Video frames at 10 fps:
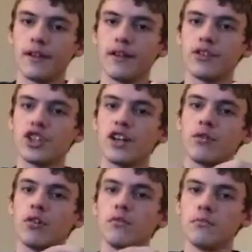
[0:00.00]
in
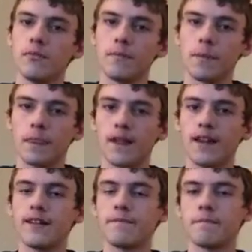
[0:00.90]
general.
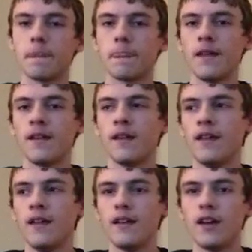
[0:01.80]
And
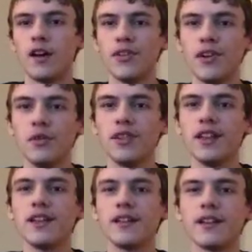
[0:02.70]
also,
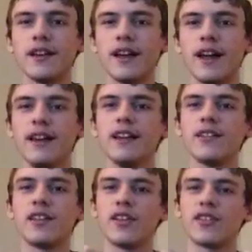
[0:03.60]
the ending
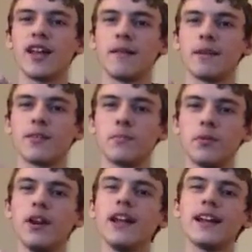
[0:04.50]
to this game is
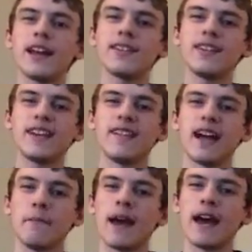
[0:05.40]
pretty
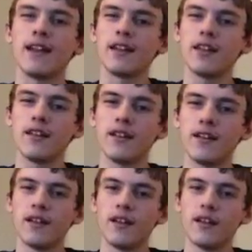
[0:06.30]
anticlimactic.
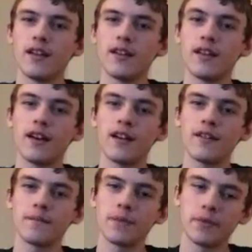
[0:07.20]
And
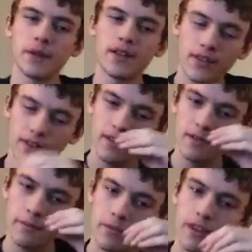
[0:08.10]
with
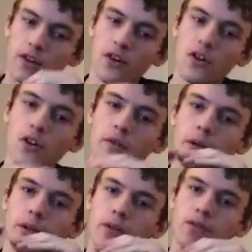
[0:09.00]
the
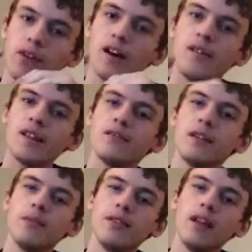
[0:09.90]
whole falling
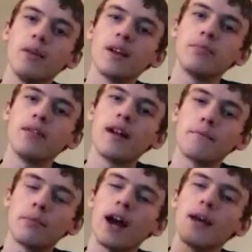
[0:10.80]
Re- Liberty
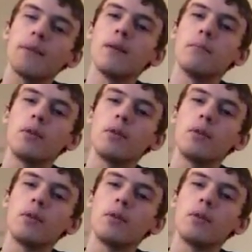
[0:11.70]
Prime and the